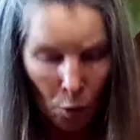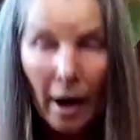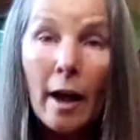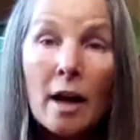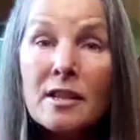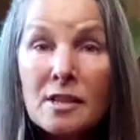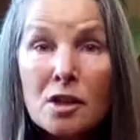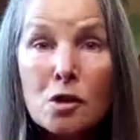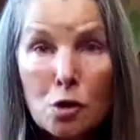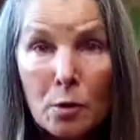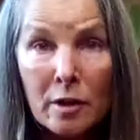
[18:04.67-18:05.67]
or
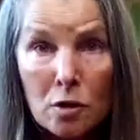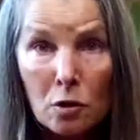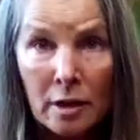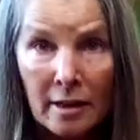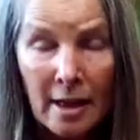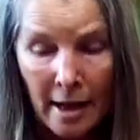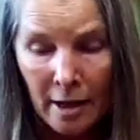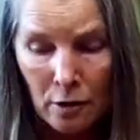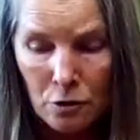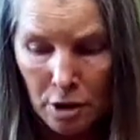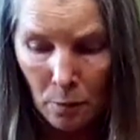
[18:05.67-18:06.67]
assist you in turning that
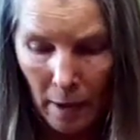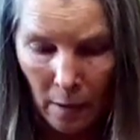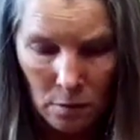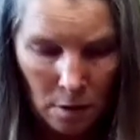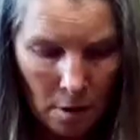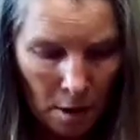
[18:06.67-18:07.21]
energy around.